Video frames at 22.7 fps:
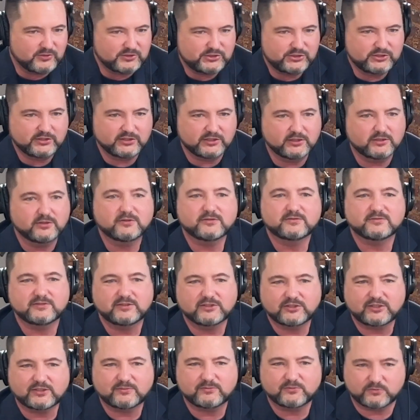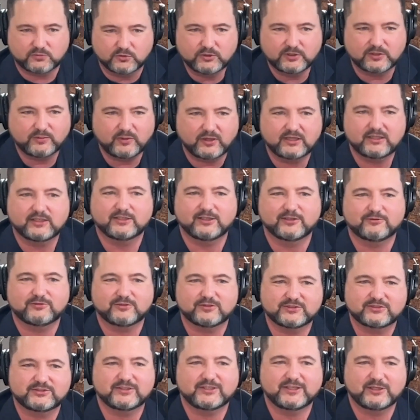what you do, you can really make a
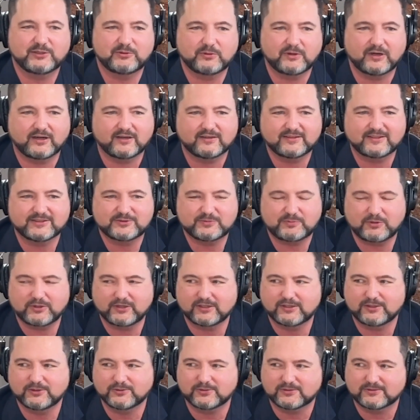difference anywhere. That's pretty cool.